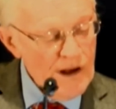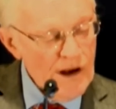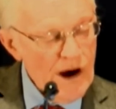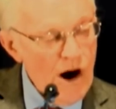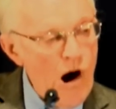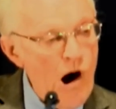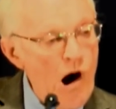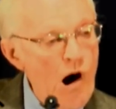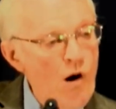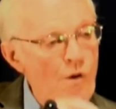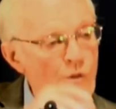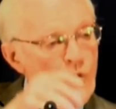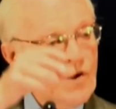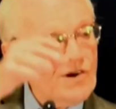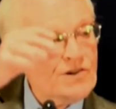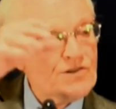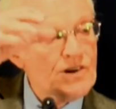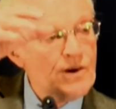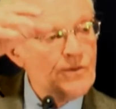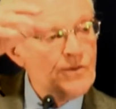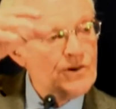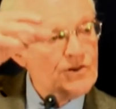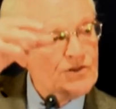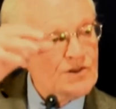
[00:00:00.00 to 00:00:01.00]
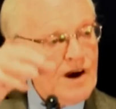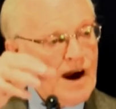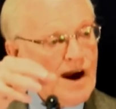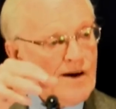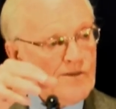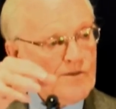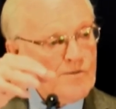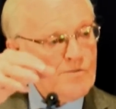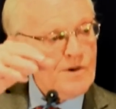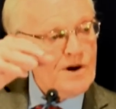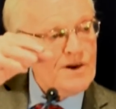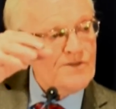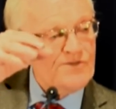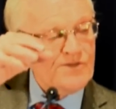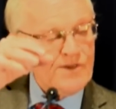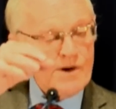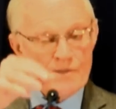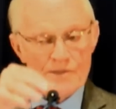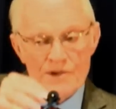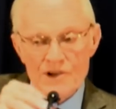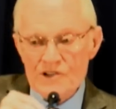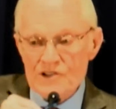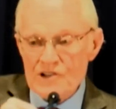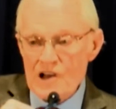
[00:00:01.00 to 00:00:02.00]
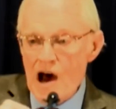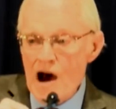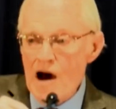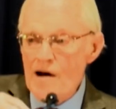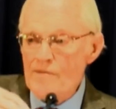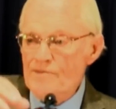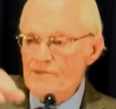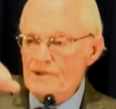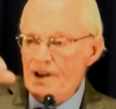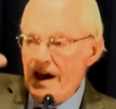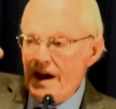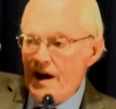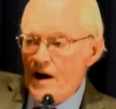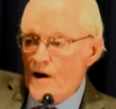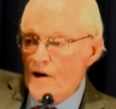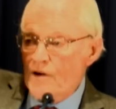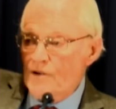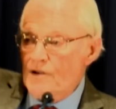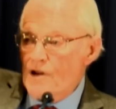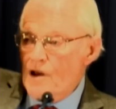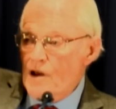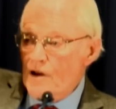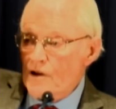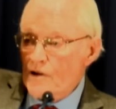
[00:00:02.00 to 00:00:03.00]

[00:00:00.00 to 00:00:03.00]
Always it was government from the top down.